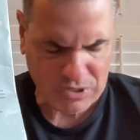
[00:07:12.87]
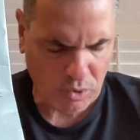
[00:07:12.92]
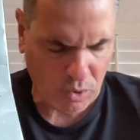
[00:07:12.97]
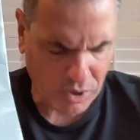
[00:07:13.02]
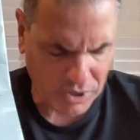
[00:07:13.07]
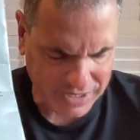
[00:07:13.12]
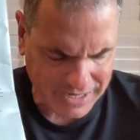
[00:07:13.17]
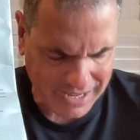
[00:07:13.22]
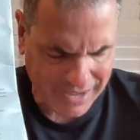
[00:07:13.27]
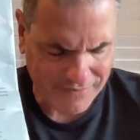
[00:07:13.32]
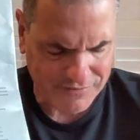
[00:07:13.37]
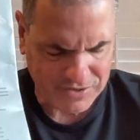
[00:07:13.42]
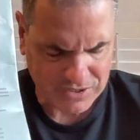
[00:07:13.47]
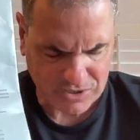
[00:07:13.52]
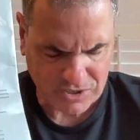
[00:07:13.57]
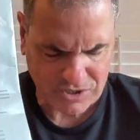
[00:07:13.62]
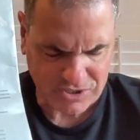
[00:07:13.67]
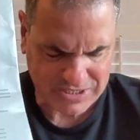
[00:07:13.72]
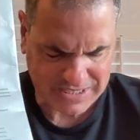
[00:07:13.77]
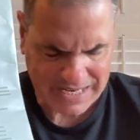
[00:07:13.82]
and all
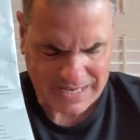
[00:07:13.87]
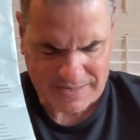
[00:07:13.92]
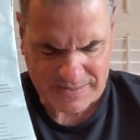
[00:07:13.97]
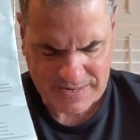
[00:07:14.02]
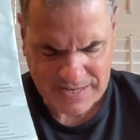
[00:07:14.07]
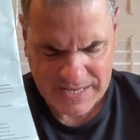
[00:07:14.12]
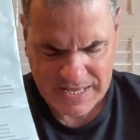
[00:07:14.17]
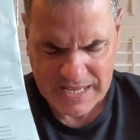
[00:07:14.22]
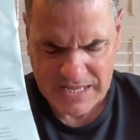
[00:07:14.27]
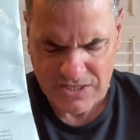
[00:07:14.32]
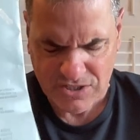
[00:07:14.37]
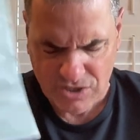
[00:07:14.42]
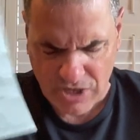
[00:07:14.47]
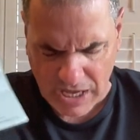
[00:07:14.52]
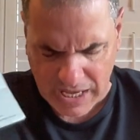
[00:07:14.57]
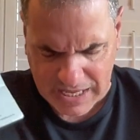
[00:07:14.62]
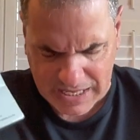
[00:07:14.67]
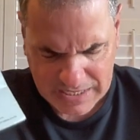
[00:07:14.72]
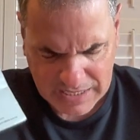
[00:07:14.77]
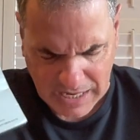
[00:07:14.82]
governors and,
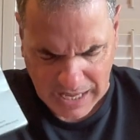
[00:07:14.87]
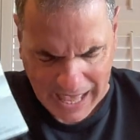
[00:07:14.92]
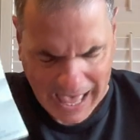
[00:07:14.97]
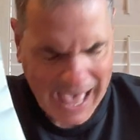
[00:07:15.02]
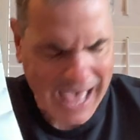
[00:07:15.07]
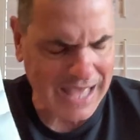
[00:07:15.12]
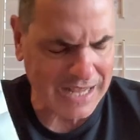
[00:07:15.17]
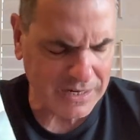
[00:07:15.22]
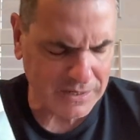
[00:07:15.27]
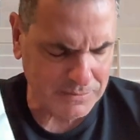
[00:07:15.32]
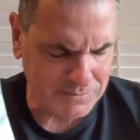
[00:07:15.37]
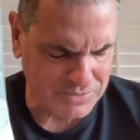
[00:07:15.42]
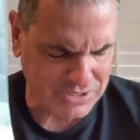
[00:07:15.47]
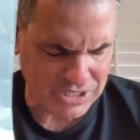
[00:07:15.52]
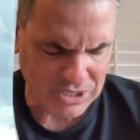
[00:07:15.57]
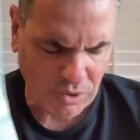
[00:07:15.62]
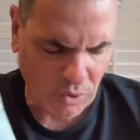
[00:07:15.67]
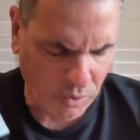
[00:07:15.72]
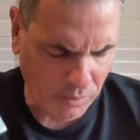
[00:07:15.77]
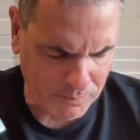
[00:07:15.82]
and Adams
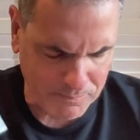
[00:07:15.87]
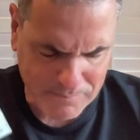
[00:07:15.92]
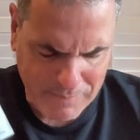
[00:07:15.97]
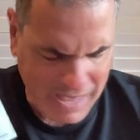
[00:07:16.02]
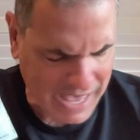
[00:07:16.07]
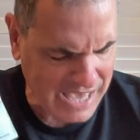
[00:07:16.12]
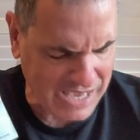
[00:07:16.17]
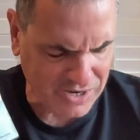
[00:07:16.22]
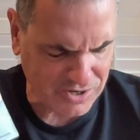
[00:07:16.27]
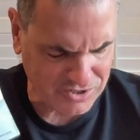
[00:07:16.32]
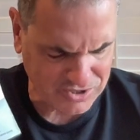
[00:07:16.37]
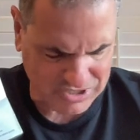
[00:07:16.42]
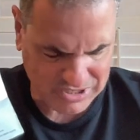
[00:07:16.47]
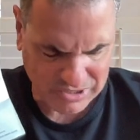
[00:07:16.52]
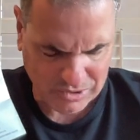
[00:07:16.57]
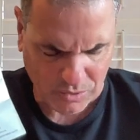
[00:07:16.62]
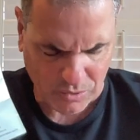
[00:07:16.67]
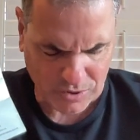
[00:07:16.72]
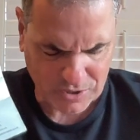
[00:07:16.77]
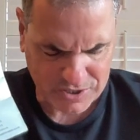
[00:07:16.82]
and all mayors,
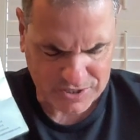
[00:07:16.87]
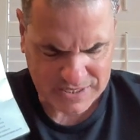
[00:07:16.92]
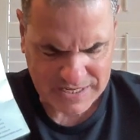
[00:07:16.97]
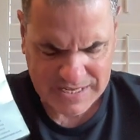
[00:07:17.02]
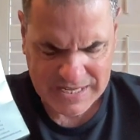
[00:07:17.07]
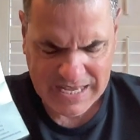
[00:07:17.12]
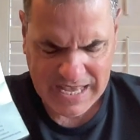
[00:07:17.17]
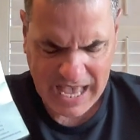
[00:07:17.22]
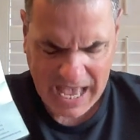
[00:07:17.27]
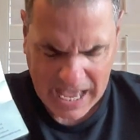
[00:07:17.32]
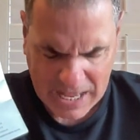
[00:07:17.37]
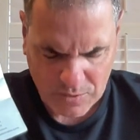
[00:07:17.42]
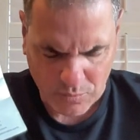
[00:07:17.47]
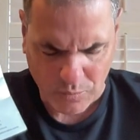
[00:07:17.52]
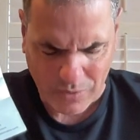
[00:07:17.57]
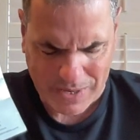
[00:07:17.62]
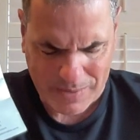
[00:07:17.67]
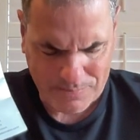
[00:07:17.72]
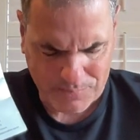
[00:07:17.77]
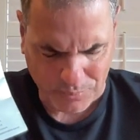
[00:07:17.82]
Lord, and
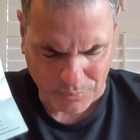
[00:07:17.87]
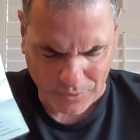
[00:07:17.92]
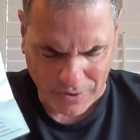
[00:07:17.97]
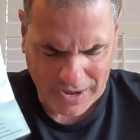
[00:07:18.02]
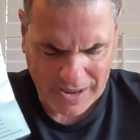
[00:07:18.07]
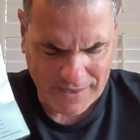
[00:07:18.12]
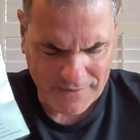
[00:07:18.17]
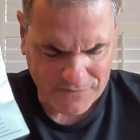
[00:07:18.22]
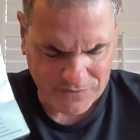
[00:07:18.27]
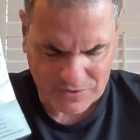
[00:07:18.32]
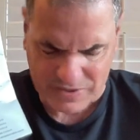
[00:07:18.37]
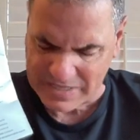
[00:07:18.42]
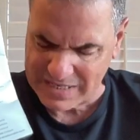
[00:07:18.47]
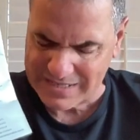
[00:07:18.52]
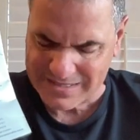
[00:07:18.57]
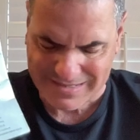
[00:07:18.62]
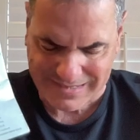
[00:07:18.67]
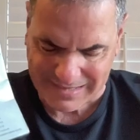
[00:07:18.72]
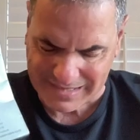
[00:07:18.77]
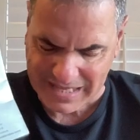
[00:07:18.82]
we pray for
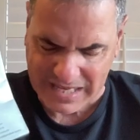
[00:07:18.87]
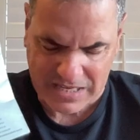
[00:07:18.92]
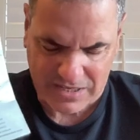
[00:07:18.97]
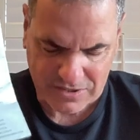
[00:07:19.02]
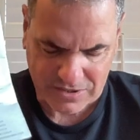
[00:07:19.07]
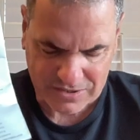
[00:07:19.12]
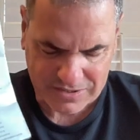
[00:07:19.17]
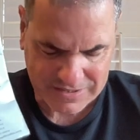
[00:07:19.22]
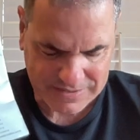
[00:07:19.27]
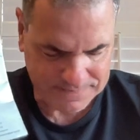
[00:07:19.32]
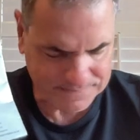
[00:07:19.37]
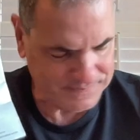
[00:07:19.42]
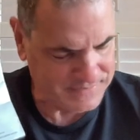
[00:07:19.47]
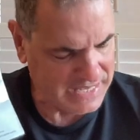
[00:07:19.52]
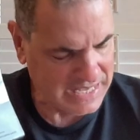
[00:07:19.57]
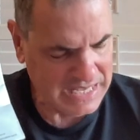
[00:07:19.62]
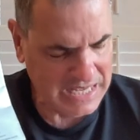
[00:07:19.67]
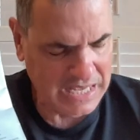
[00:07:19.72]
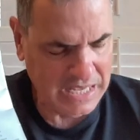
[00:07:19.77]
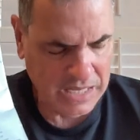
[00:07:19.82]
these leaders.
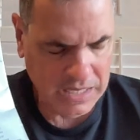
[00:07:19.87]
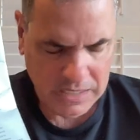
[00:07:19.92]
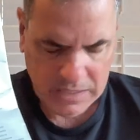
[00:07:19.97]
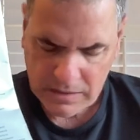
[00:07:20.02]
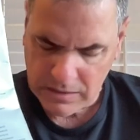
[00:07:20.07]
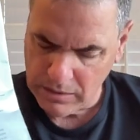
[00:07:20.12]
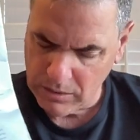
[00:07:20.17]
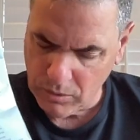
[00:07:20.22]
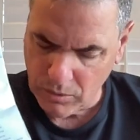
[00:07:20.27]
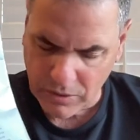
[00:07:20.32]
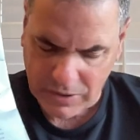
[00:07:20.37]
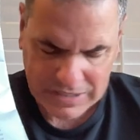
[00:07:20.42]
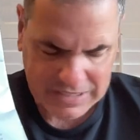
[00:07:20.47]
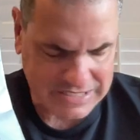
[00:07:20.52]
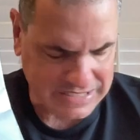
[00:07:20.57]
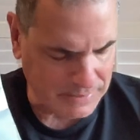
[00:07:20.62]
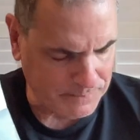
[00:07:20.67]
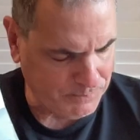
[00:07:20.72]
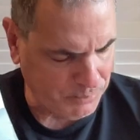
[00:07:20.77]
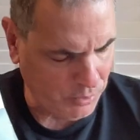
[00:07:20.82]
Lord,
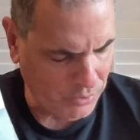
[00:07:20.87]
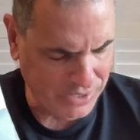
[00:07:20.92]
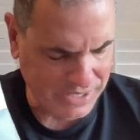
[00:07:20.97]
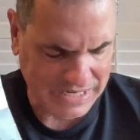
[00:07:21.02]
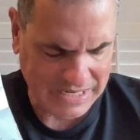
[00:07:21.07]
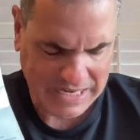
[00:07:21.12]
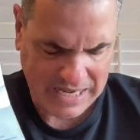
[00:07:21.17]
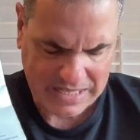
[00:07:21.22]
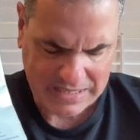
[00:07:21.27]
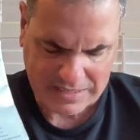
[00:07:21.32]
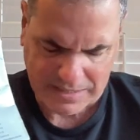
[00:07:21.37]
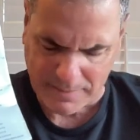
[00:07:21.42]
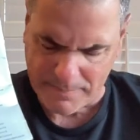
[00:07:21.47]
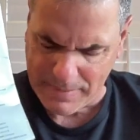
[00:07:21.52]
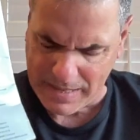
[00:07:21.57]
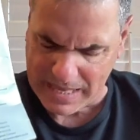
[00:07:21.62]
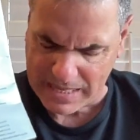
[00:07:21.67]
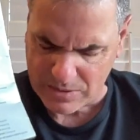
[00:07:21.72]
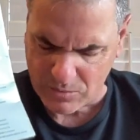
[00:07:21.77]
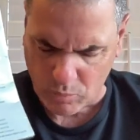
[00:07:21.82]
it's appointed unto
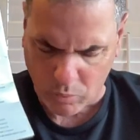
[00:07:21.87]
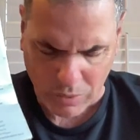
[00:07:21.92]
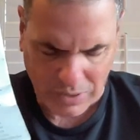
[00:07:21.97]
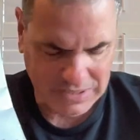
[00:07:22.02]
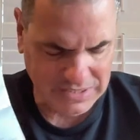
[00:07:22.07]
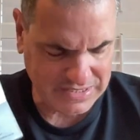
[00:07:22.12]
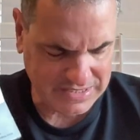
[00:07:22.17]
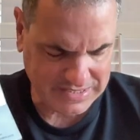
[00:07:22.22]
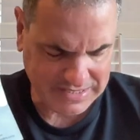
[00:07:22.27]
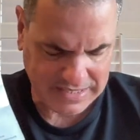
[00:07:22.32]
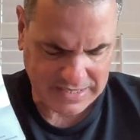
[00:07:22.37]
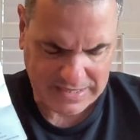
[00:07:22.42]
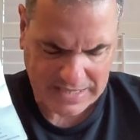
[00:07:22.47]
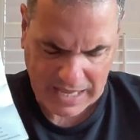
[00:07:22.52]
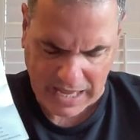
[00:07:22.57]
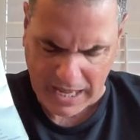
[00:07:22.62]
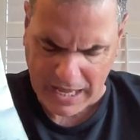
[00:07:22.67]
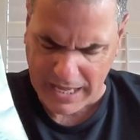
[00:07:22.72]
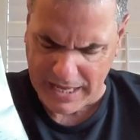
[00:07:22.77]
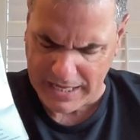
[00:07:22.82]
man once to
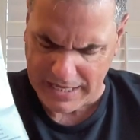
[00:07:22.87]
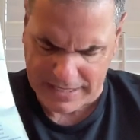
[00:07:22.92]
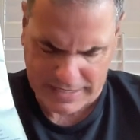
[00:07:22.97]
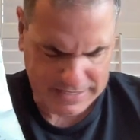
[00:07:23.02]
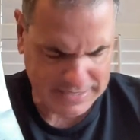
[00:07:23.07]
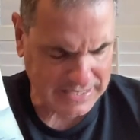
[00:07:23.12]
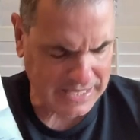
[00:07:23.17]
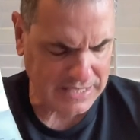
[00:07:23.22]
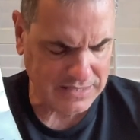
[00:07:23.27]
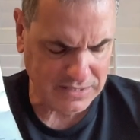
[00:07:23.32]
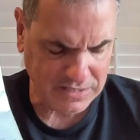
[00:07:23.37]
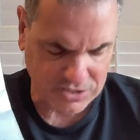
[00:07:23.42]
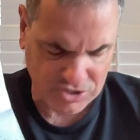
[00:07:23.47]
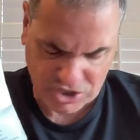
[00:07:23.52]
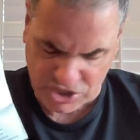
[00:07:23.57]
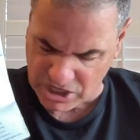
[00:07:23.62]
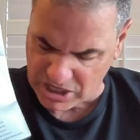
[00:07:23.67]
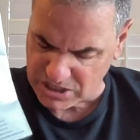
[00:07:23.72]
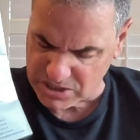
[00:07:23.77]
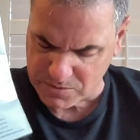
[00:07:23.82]
die and then the
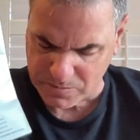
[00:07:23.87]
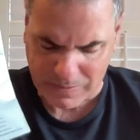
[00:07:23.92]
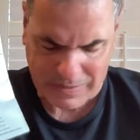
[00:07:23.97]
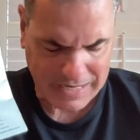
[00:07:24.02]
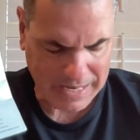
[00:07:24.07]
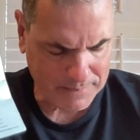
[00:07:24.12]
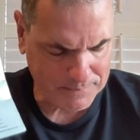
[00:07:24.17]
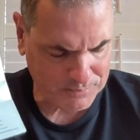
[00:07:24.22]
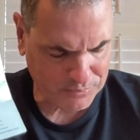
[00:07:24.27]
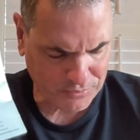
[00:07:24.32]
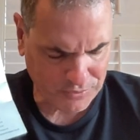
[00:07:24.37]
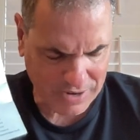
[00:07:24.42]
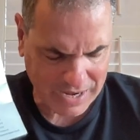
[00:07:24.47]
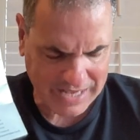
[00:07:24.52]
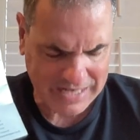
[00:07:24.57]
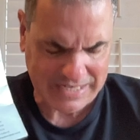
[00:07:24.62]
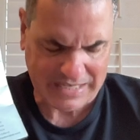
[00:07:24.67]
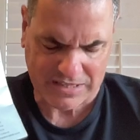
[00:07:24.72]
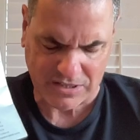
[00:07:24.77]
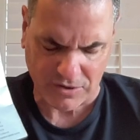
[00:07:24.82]
judgment. I
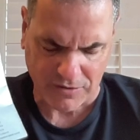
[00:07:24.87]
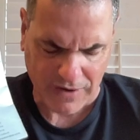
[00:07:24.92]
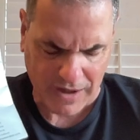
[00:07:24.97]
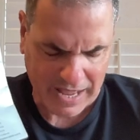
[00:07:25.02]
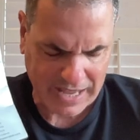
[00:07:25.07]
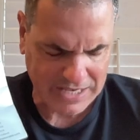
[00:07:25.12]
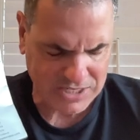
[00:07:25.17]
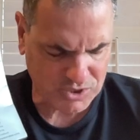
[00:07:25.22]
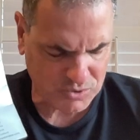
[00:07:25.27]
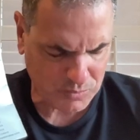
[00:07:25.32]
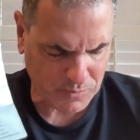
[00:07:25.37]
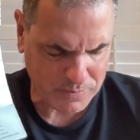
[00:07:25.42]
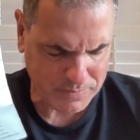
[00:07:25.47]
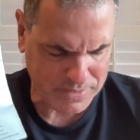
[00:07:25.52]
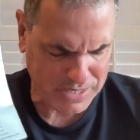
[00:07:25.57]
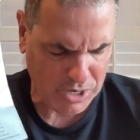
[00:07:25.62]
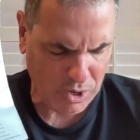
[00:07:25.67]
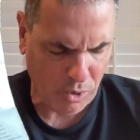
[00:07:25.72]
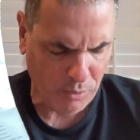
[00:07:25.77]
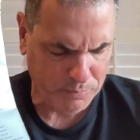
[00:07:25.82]
pray that their eyes would
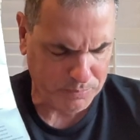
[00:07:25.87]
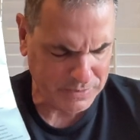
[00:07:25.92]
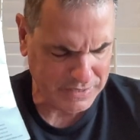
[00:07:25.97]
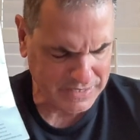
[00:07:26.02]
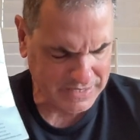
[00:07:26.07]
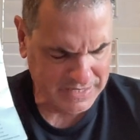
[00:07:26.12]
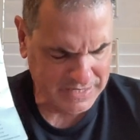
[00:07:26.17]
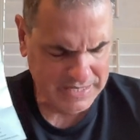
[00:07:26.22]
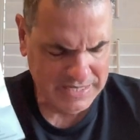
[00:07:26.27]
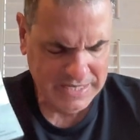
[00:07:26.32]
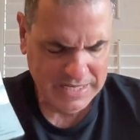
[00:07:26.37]
be open